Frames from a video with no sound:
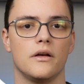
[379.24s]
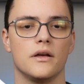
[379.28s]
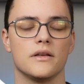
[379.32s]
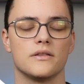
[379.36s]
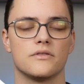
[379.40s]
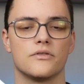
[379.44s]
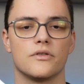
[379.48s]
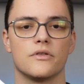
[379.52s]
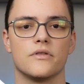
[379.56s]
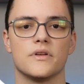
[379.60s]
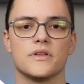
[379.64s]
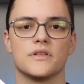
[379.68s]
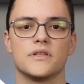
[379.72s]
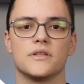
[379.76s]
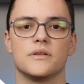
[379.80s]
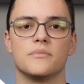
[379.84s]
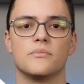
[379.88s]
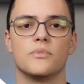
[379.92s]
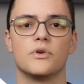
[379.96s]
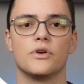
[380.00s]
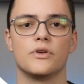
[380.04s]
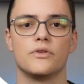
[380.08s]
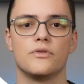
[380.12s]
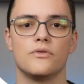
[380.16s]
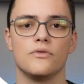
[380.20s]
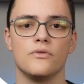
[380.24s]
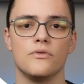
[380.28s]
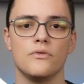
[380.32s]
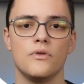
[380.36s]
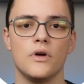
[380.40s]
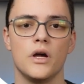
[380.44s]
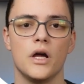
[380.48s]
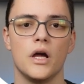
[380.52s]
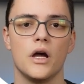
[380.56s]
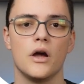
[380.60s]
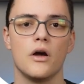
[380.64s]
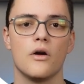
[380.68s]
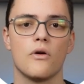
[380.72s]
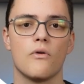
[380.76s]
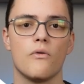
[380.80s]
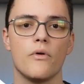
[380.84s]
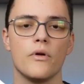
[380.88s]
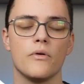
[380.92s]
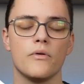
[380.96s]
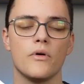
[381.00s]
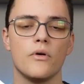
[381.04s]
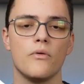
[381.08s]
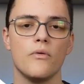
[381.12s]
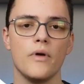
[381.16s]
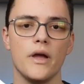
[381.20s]
as request number 2
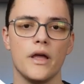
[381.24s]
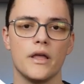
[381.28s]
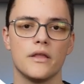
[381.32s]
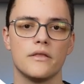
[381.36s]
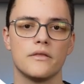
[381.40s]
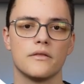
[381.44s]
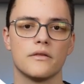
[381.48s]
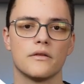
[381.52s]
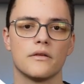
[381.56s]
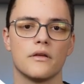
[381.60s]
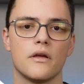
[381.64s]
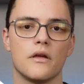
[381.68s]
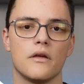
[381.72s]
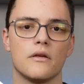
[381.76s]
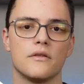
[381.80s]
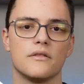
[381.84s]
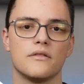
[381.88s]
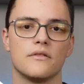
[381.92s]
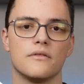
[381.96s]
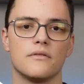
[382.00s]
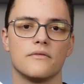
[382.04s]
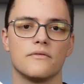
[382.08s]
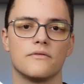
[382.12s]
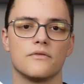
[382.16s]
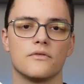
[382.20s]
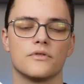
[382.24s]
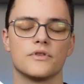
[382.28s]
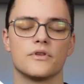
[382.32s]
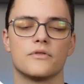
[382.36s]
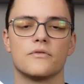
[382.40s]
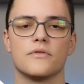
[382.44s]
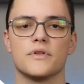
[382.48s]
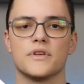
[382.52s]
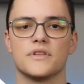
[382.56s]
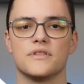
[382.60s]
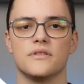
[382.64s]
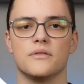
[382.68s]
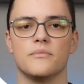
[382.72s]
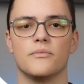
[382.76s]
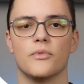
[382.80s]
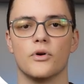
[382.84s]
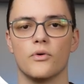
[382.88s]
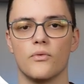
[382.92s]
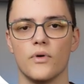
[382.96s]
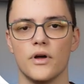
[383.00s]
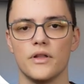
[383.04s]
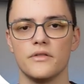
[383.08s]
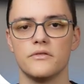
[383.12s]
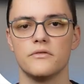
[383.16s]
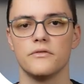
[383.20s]
will await for request number
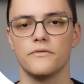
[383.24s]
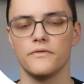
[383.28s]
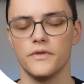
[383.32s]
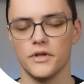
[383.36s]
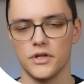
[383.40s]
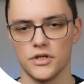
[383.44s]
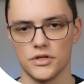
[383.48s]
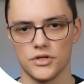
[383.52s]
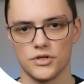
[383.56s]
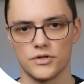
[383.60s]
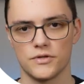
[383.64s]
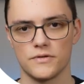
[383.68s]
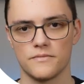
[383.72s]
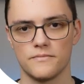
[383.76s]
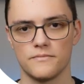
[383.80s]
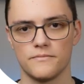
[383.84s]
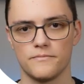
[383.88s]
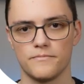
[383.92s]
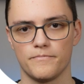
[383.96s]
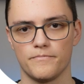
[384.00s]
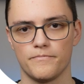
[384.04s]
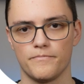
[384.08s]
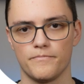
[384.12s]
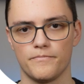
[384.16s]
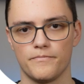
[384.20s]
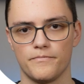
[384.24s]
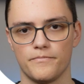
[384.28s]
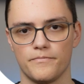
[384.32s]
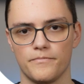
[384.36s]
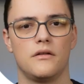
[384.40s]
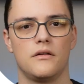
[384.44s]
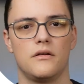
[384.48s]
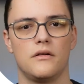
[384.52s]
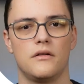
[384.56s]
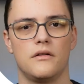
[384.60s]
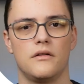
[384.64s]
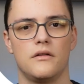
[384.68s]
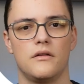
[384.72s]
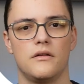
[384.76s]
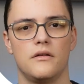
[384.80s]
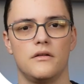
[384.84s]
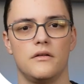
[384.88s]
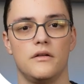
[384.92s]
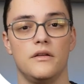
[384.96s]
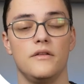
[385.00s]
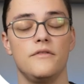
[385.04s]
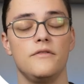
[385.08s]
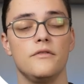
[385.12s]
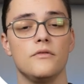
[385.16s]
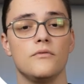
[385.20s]
1 to finish.
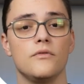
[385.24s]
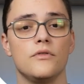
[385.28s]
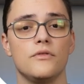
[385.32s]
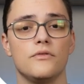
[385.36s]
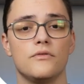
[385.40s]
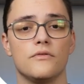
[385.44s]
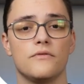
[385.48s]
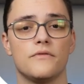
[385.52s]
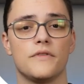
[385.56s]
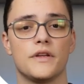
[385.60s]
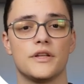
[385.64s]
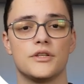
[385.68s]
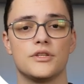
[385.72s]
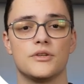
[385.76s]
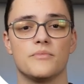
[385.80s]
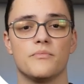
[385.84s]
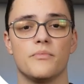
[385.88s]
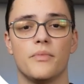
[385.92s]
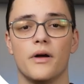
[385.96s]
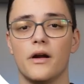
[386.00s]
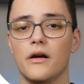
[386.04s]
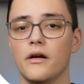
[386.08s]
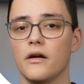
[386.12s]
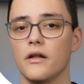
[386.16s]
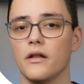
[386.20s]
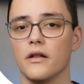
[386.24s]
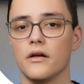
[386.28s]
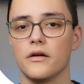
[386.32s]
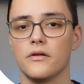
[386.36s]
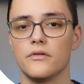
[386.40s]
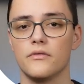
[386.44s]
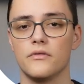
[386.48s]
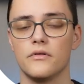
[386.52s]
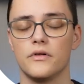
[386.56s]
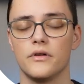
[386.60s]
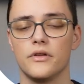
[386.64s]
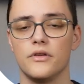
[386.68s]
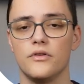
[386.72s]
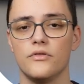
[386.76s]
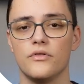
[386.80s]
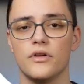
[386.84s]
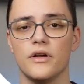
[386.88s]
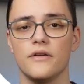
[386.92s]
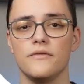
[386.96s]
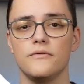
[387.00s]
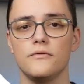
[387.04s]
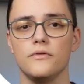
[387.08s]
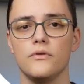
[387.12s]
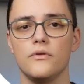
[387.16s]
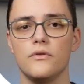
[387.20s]
If you want to fetch in parallel, you
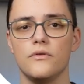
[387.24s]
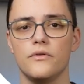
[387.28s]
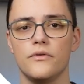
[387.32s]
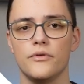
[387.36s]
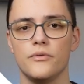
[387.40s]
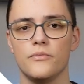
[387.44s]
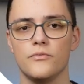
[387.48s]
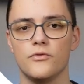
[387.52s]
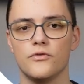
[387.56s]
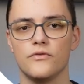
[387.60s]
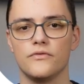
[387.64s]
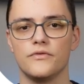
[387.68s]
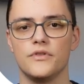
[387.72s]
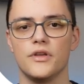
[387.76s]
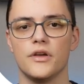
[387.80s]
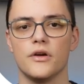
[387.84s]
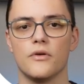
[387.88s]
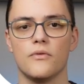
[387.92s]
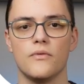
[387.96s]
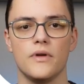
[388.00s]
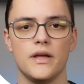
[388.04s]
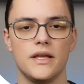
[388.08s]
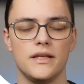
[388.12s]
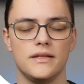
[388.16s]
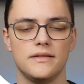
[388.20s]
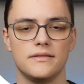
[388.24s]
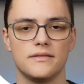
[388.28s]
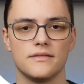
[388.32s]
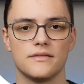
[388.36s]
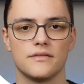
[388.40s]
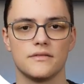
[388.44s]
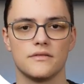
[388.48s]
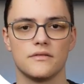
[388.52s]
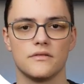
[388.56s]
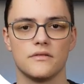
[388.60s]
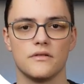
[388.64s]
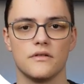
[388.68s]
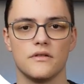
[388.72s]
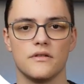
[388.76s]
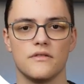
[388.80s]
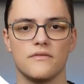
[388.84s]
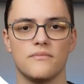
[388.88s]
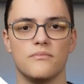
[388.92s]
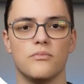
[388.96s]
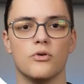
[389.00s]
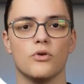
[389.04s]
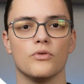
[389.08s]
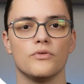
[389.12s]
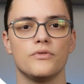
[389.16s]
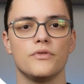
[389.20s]
have to remove the awaits
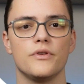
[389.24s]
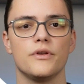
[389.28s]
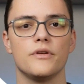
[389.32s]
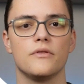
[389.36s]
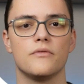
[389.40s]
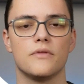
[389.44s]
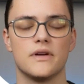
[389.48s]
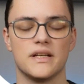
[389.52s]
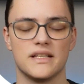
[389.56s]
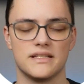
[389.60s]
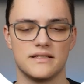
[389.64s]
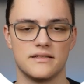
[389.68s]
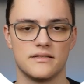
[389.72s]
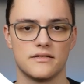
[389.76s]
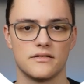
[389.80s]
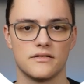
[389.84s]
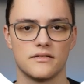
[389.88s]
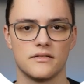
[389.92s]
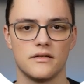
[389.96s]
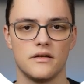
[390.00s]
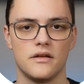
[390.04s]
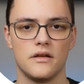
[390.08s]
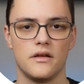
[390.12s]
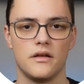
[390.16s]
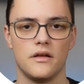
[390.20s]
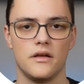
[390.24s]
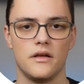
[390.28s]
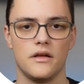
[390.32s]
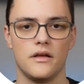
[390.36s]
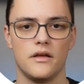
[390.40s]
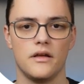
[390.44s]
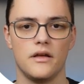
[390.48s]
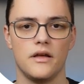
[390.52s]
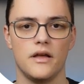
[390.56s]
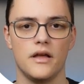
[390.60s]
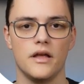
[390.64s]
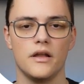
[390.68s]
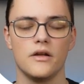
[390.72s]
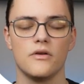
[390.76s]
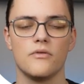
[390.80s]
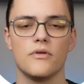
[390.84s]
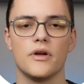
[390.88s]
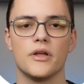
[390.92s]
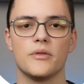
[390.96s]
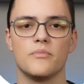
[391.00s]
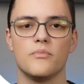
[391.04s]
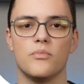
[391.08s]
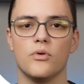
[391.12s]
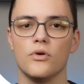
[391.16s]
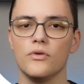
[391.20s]
of both requests and
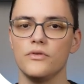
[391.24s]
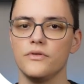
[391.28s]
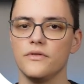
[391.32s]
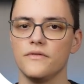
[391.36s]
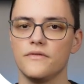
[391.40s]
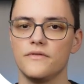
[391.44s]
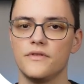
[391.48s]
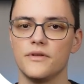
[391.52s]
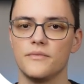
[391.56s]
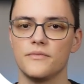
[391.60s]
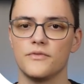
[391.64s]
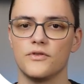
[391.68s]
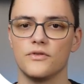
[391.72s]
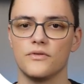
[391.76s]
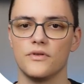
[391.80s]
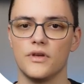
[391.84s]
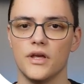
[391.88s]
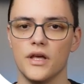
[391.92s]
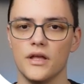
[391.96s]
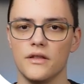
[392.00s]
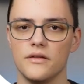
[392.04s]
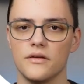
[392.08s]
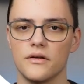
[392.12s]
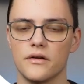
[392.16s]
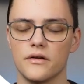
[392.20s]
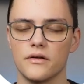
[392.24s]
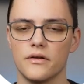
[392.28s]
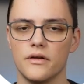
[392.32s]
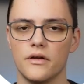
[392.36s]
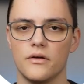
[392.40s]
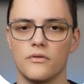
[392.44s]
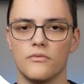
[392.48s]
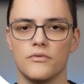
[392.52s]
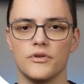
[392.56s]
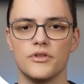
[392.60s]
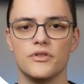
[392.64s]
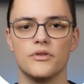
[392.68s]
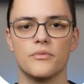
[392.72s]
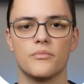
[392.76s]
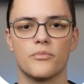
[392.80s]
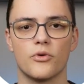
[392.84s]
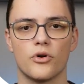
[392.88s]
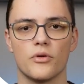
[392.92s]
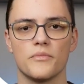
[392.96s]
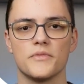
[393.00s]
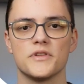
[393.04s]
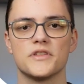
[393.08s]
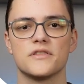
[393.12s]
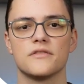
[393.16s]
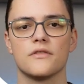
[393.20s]
await both of them together with the
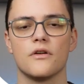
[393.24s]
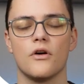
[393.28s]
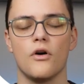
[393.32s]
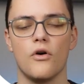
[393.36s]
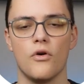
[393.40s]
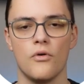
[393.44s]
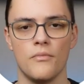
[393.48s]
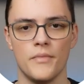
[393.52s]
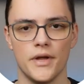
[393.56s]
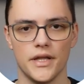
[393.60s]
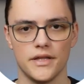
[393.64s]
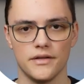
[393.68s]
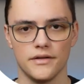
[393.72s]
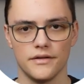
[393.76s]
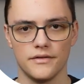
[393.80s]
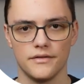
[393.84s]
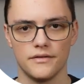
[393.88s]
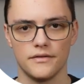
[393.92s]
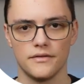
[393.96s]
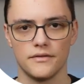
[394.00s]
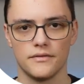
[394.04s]
promiseAll method.